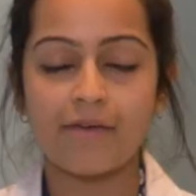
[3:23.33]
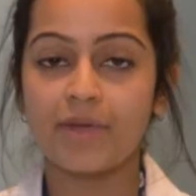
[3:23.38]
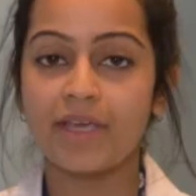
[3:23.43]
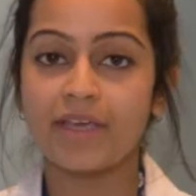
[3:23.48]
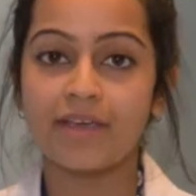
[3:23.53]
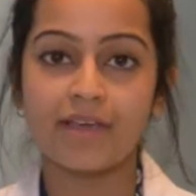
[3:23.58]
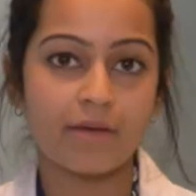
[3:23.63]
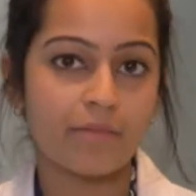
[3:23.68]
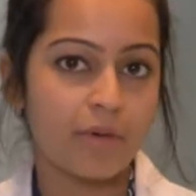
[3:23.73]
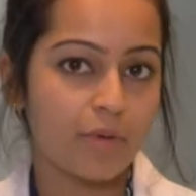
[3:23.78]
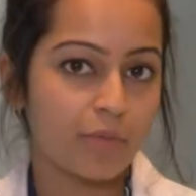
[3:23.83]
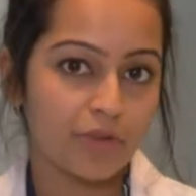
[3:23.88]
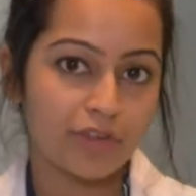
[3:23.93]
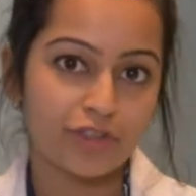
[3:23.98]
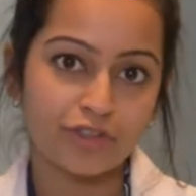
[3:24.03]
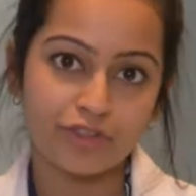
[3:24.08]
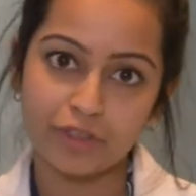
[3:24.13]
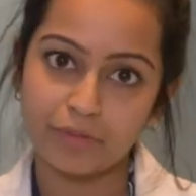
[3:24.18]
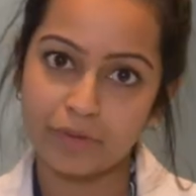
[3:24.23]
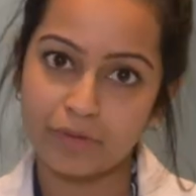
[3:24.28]
we can come up with
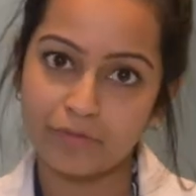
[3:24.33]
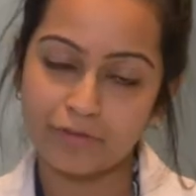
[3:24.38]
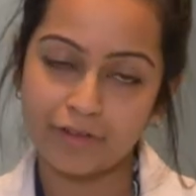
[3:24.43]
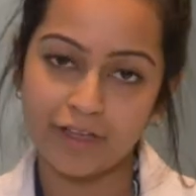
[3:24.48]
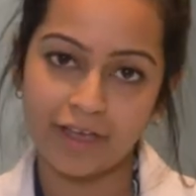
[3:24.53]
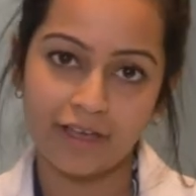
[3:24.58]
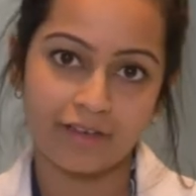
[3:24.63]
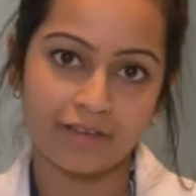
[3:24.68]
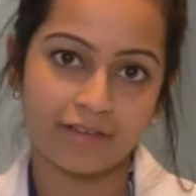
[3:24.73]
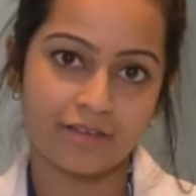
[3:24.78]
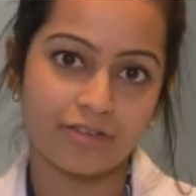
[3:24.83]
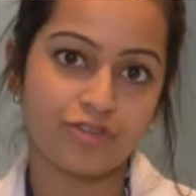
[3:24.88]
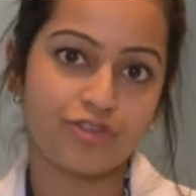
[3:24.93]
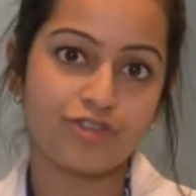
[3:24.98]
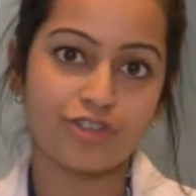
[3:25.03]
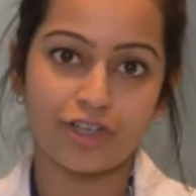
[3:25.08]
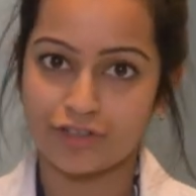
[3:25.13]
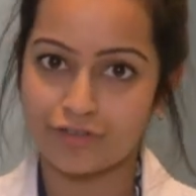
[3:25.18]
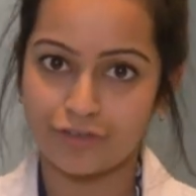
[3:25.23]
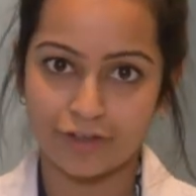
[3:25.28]
a treatment plan
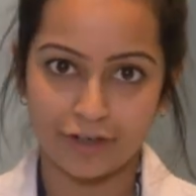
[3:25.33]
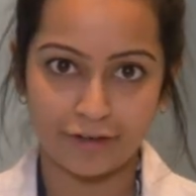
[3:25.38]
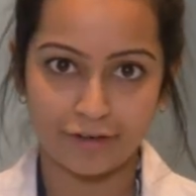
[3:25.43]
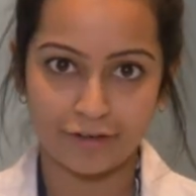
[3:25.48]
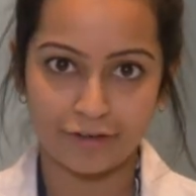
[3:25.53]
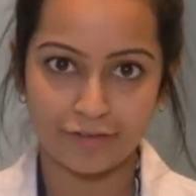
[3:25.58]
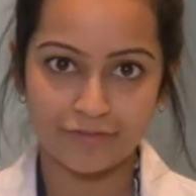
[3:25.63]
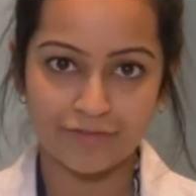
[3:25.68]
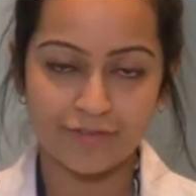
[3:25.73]
just for you.